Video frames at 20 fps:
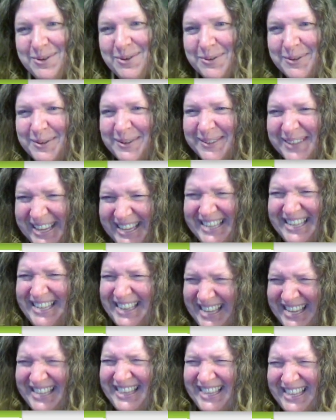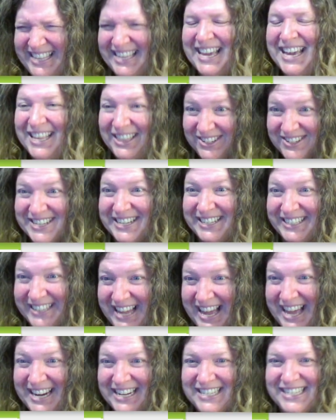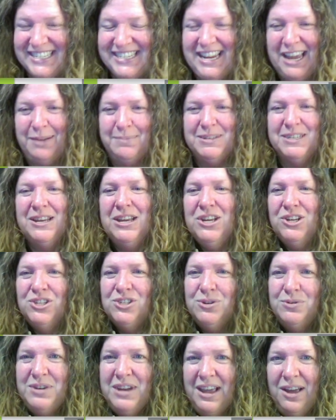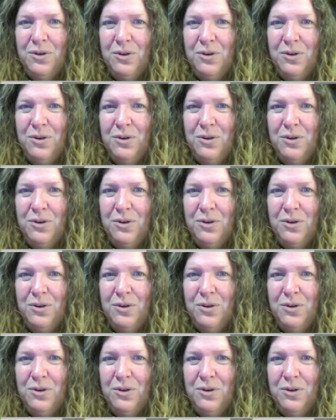So there's a lot of steps.